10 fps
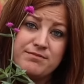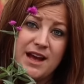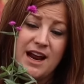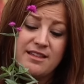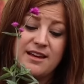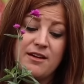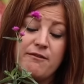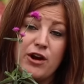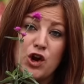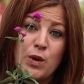And I think
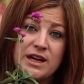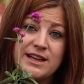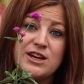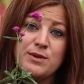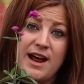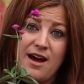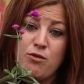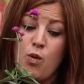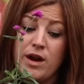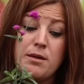very quickly you would have
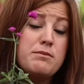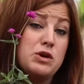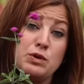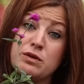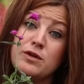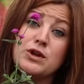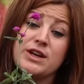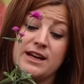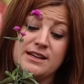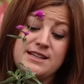one beautiful
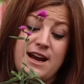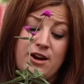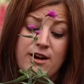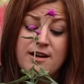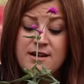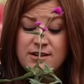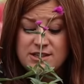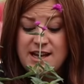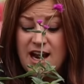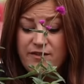looking container,
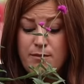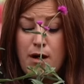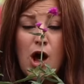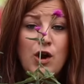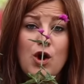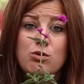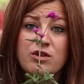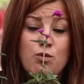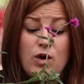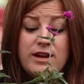just kind of a mono
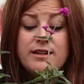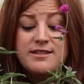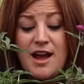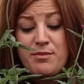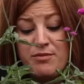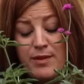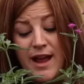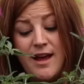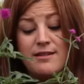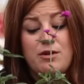with one type of
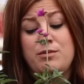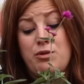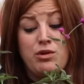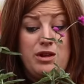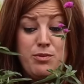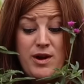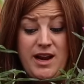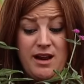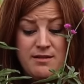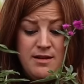plant. It would be really
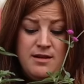pretty.